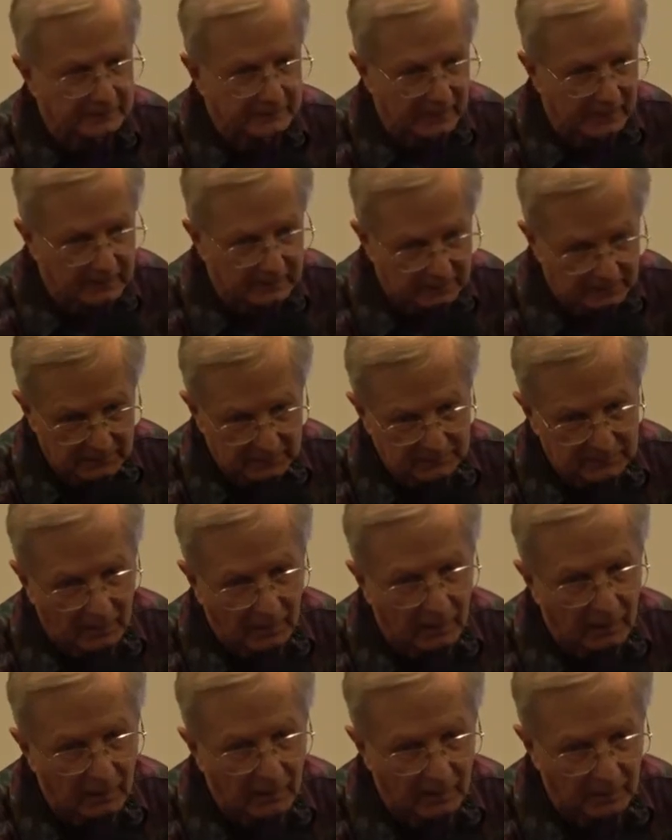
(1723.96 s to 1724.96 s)
taken the
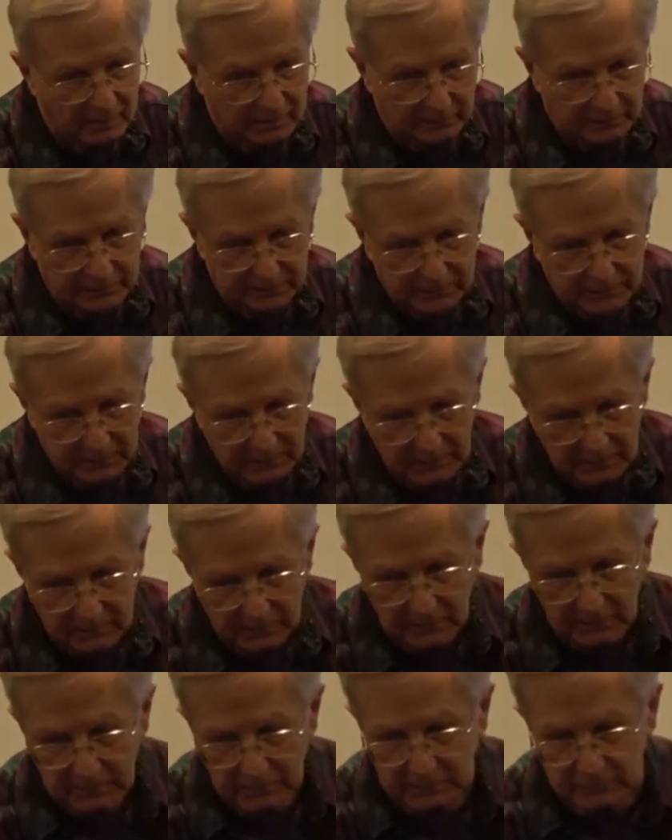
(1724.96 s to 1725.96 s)
time
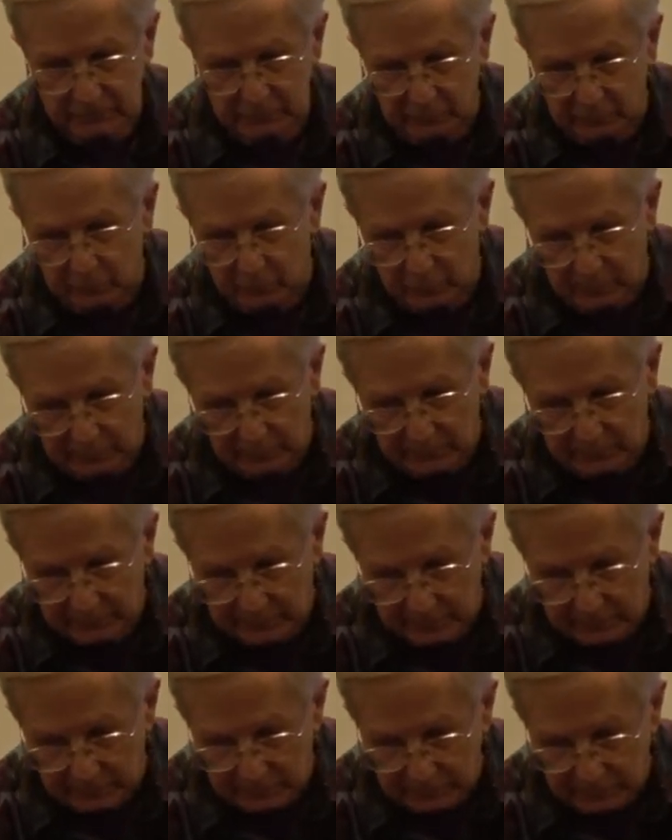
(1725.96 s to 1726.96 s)
to
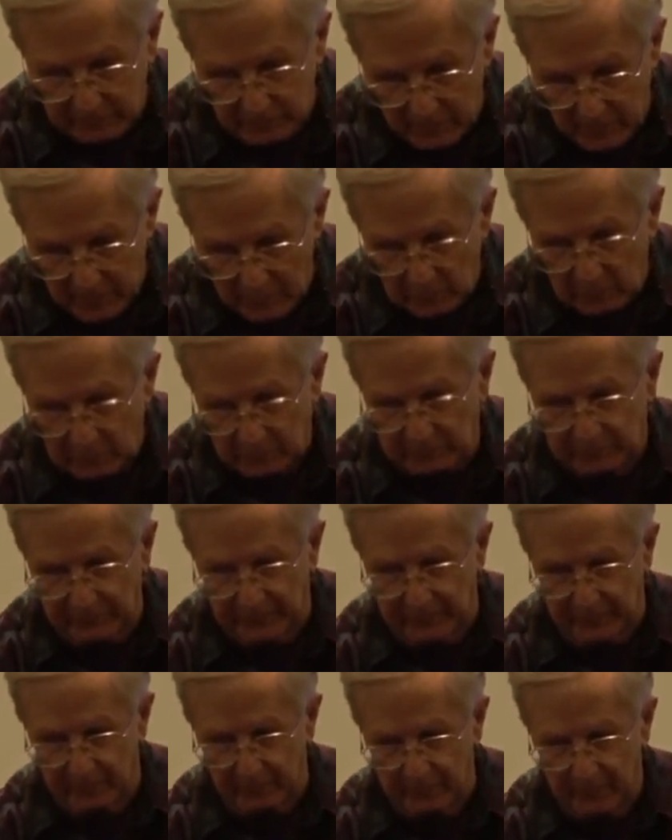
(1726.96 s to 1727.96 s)
really expose
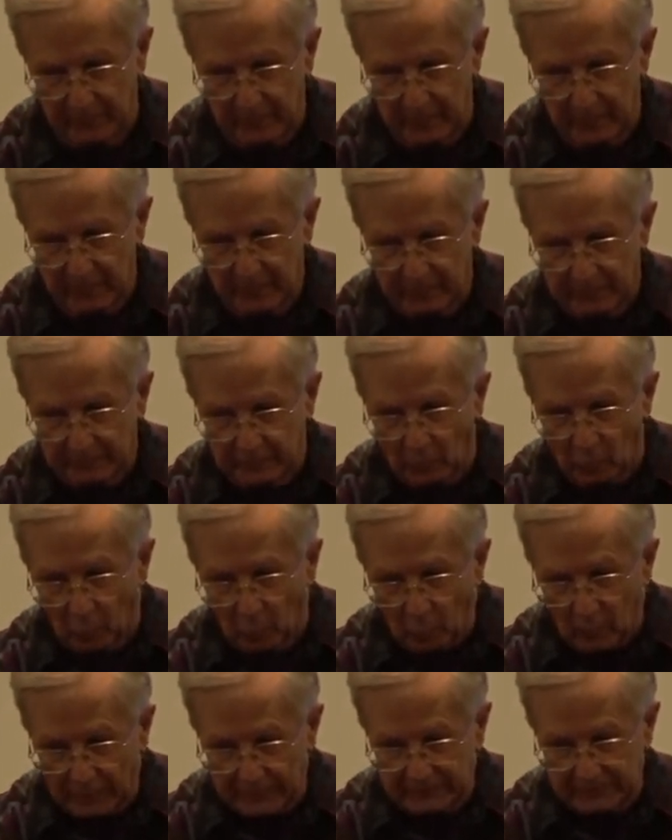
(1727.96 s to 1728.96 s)
them to
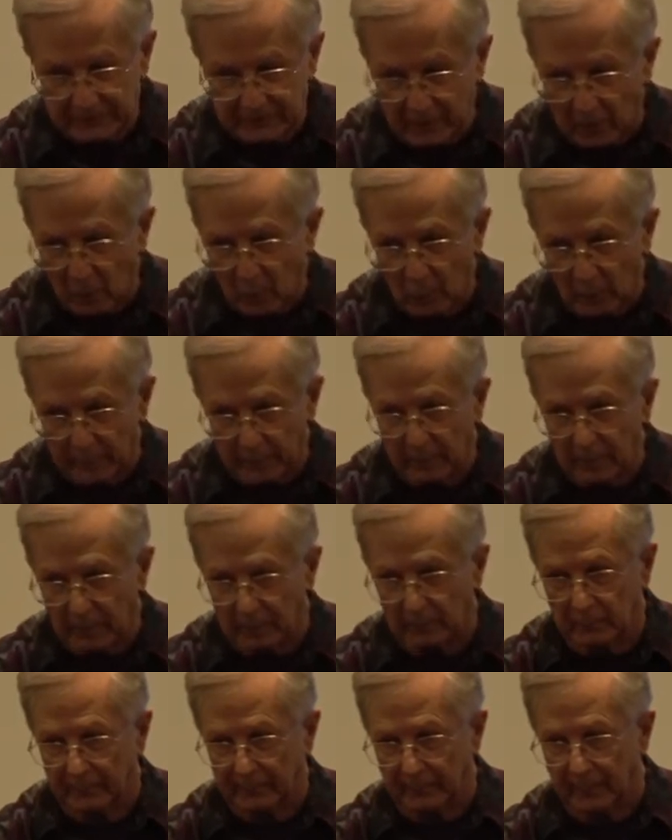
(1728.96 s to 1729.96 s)
what's going
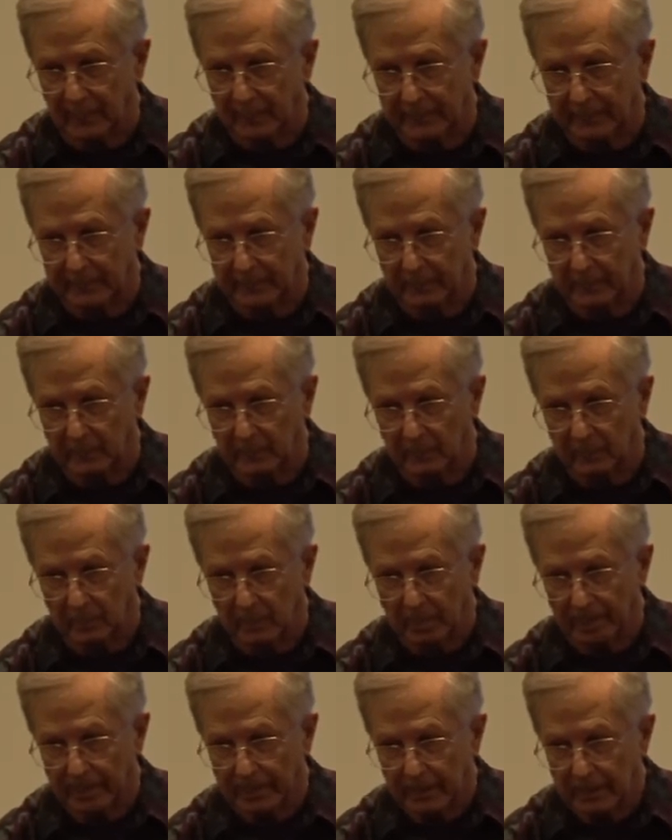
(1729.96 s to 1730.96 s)
on with audio.
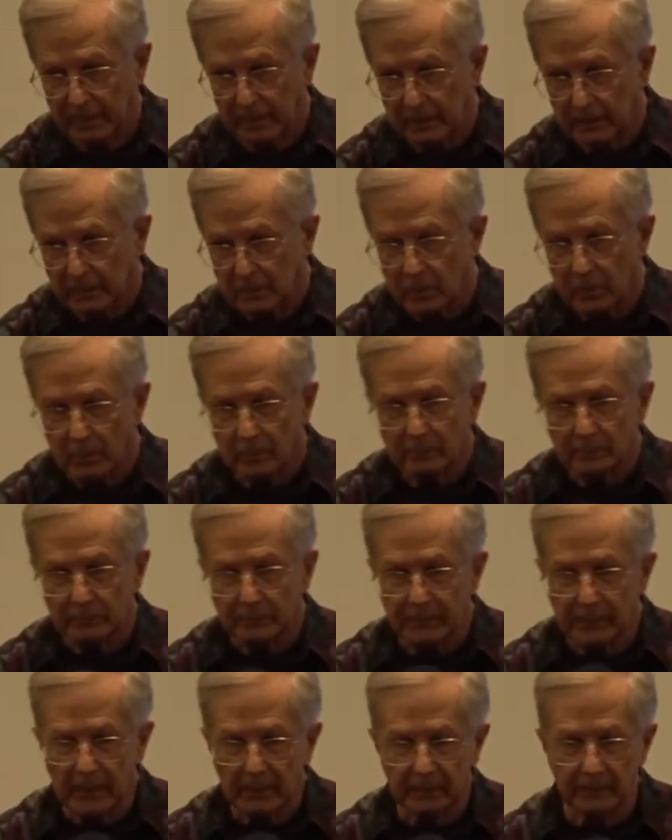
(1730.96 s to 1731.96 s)

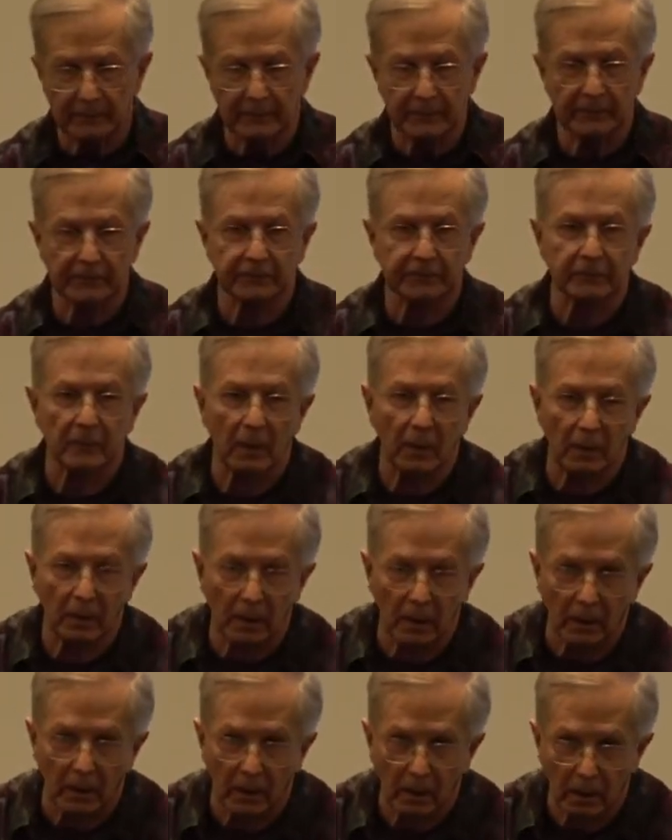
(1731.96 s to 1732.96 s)
None of this
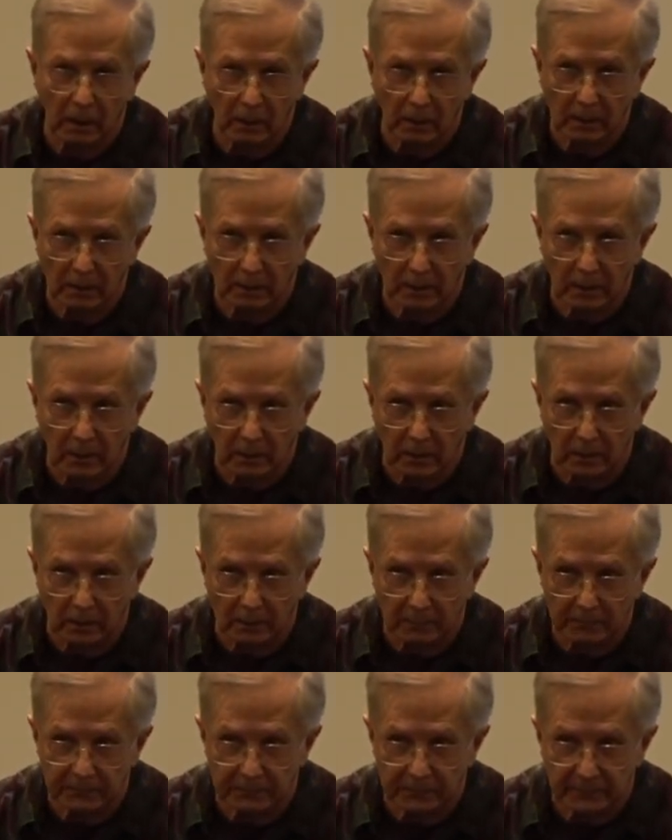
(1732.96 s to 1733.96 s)

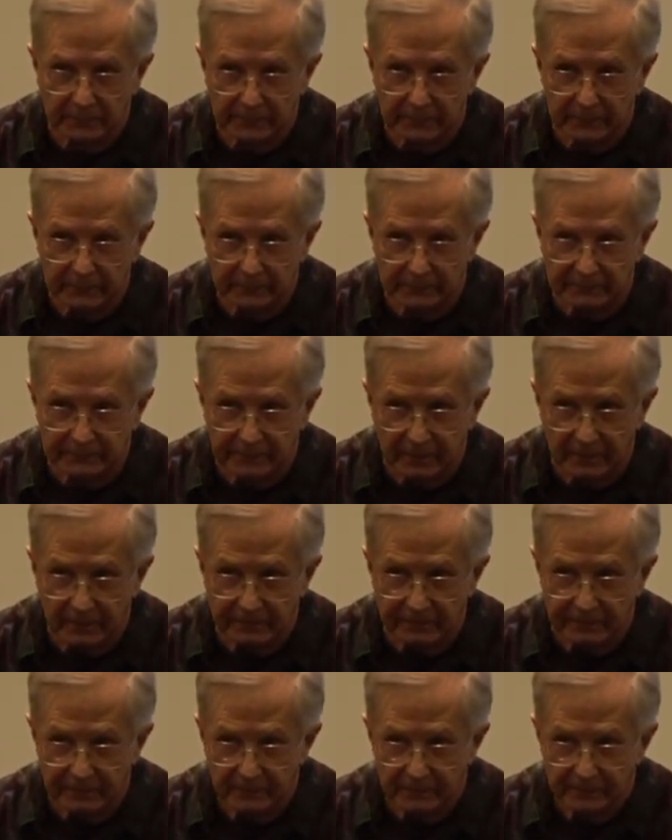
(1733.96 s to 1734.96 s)
arm's length
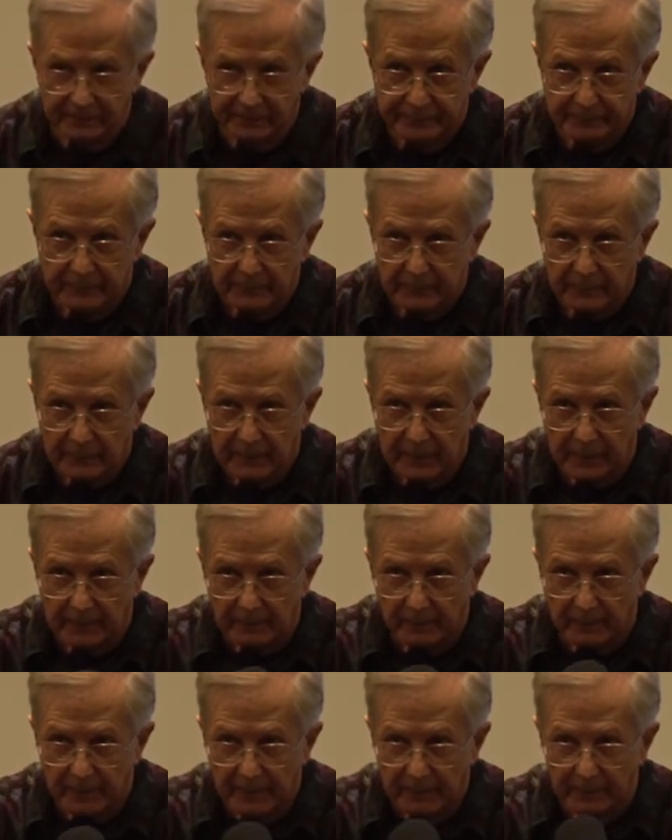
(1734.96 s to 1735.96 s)
stuff.
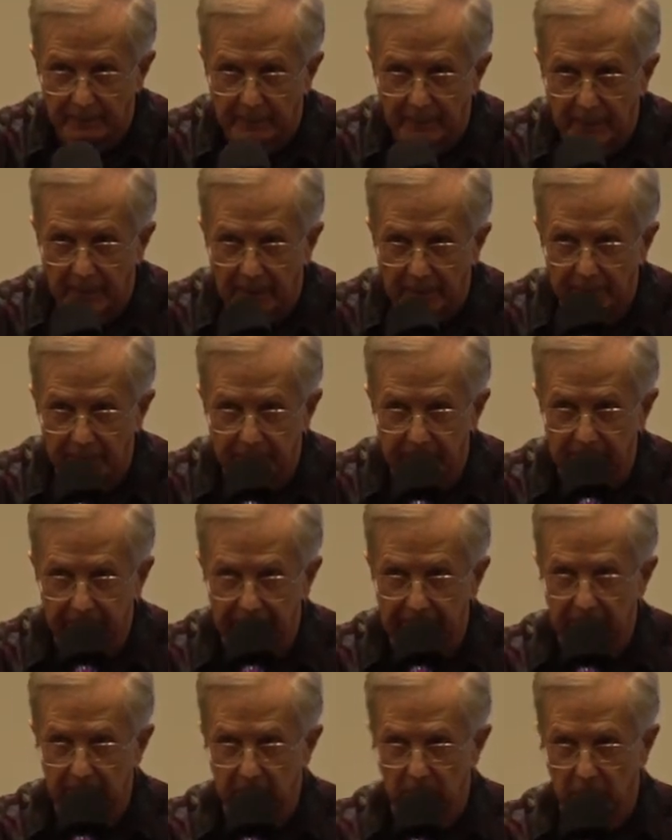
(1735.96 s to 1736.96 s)
It better not
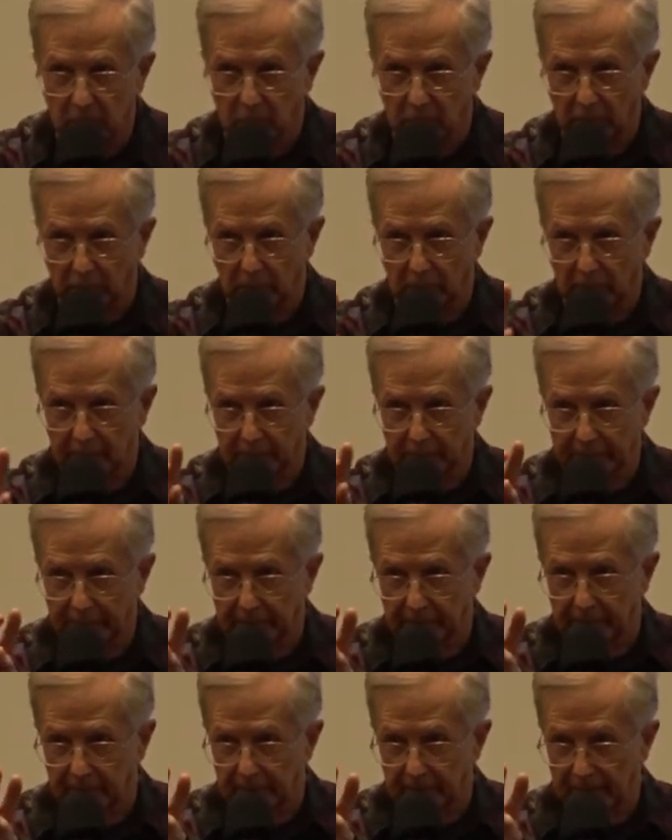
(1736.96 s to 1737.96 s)
be more
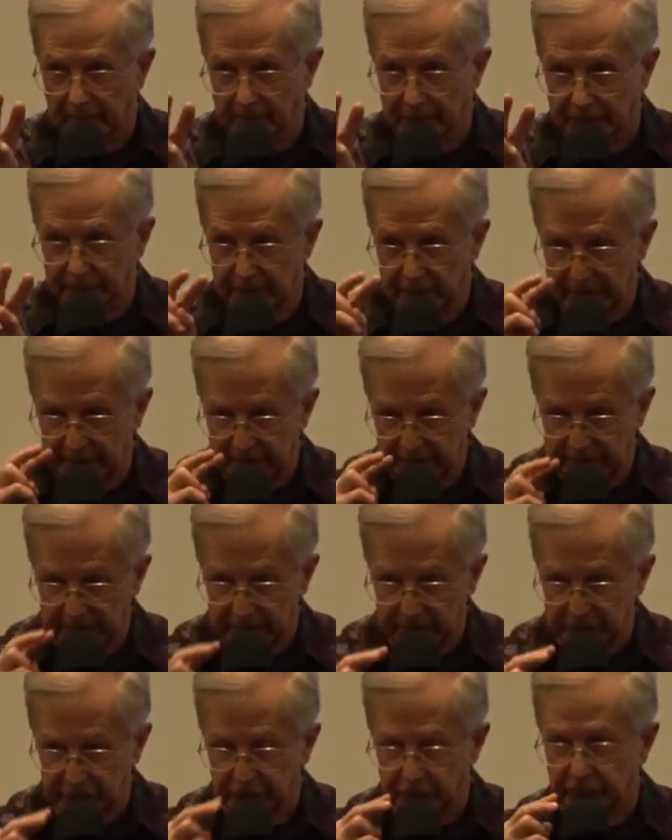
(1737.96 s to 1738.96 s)
than about an
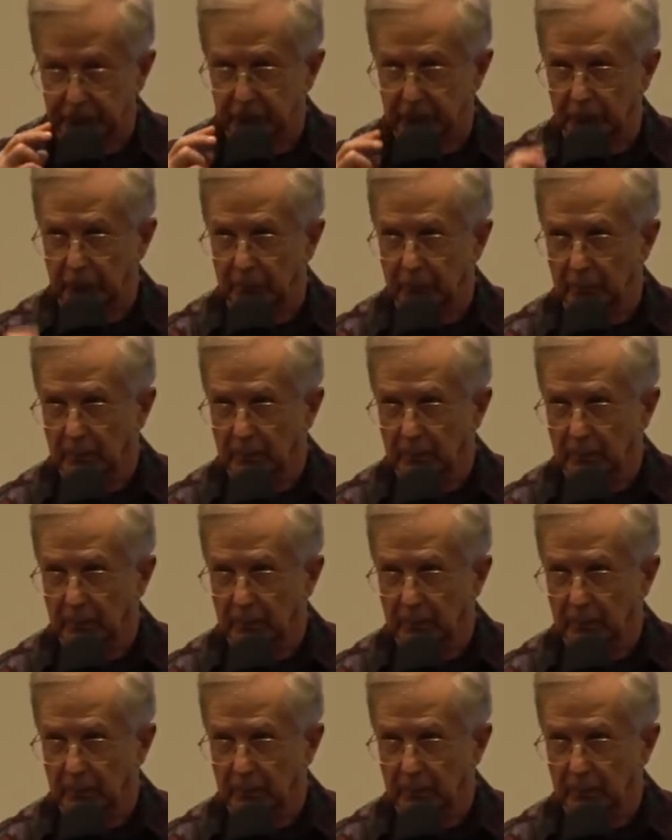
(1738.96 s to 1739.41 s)
inch or 2,